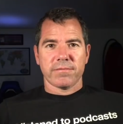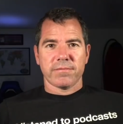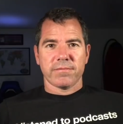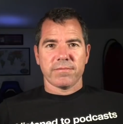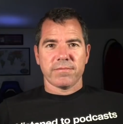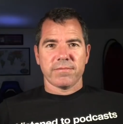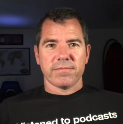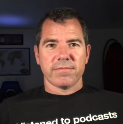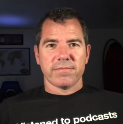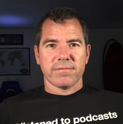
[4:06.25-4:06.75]

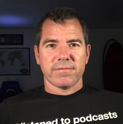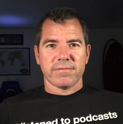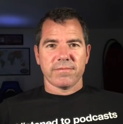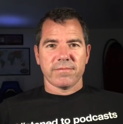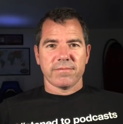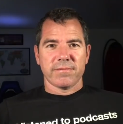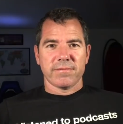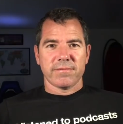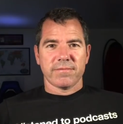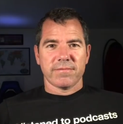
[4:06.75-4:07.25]

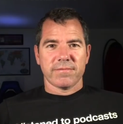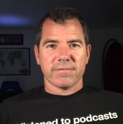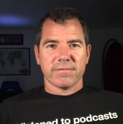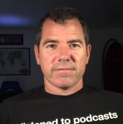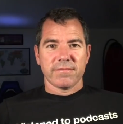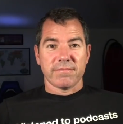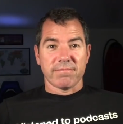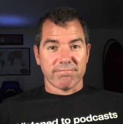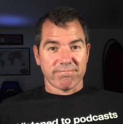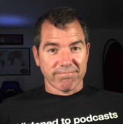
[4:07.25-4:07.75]

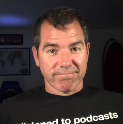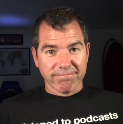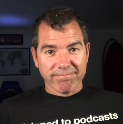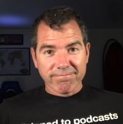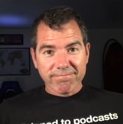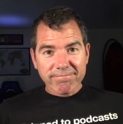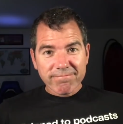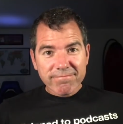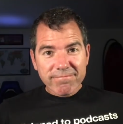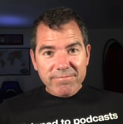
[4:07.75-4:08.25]

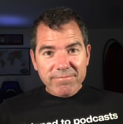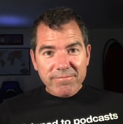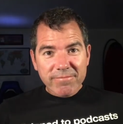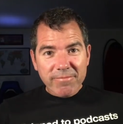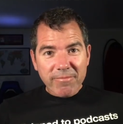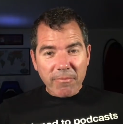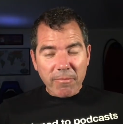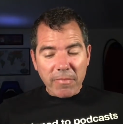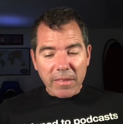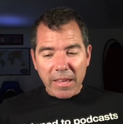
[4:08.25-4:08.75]

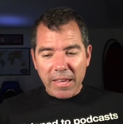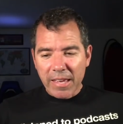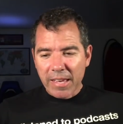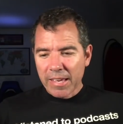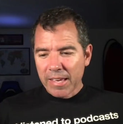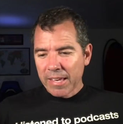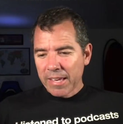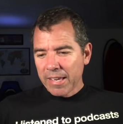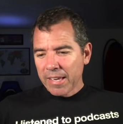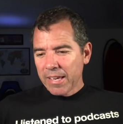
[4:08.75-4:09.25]

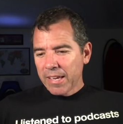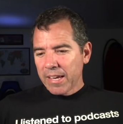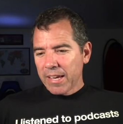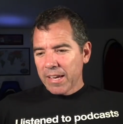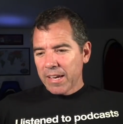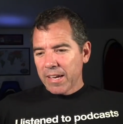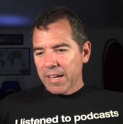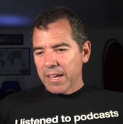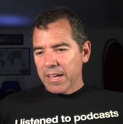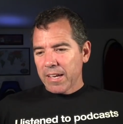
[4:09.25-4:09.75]

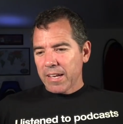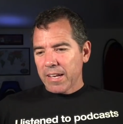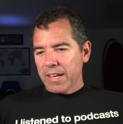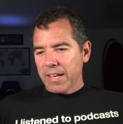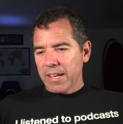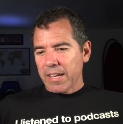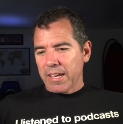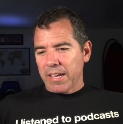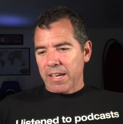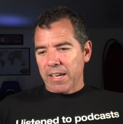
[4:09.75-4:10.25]

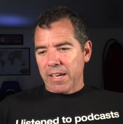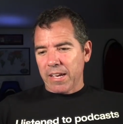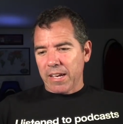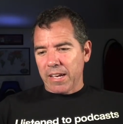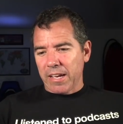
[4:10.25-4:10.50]
Nothing is said.